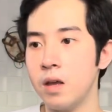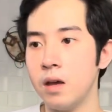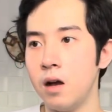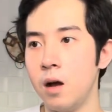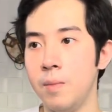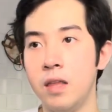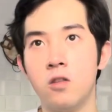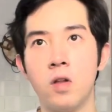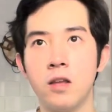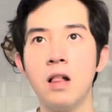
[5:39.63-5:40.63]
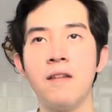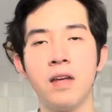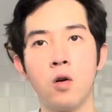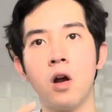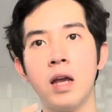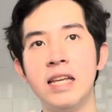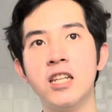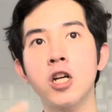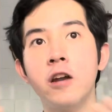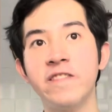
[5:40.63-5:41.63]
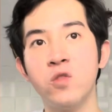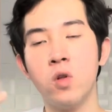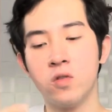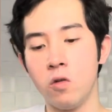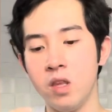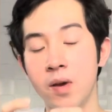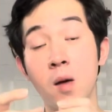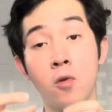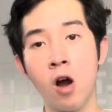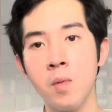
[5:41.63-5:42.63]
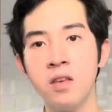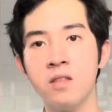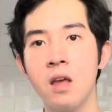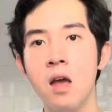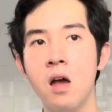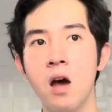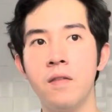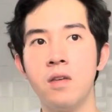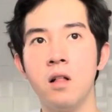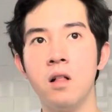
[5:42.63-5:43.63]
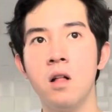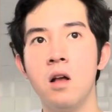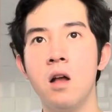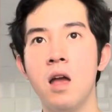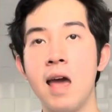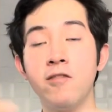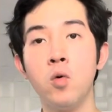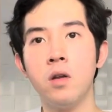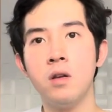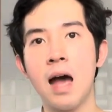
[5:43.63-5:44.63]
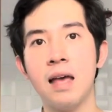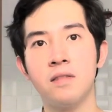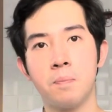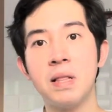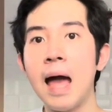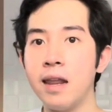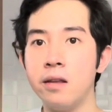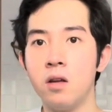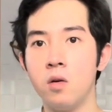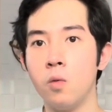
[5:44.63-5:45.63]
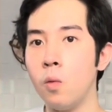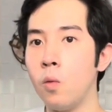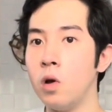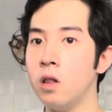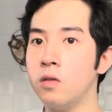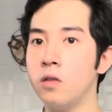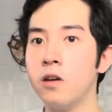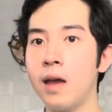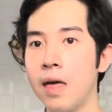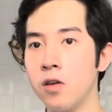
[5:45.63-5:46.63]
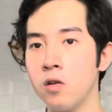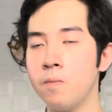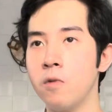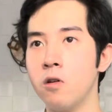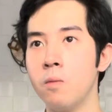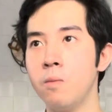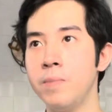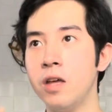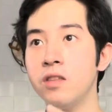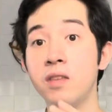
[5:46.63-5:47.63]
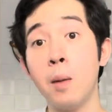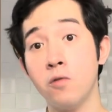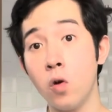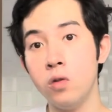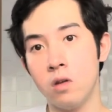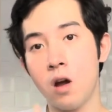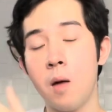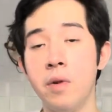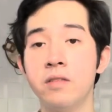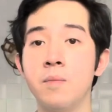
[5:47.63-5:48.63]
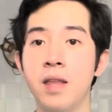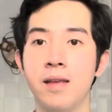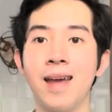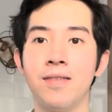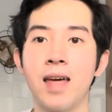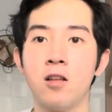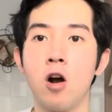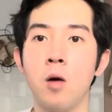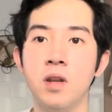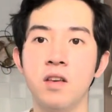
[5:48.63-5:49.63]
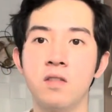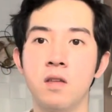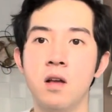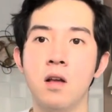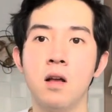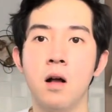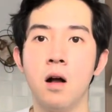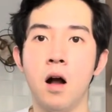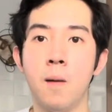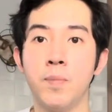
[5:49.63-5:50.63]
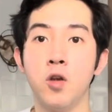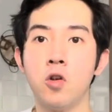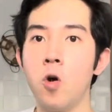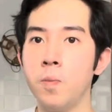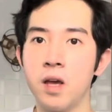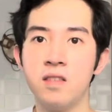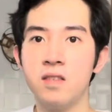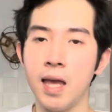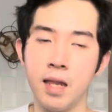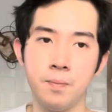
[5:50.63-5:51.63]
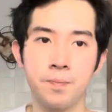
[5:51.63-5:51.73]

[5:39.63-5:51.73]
And so, like, you have like each country will slowly become communist until everyone as a planet will together be on the same road to communism and get to that communist utopic state.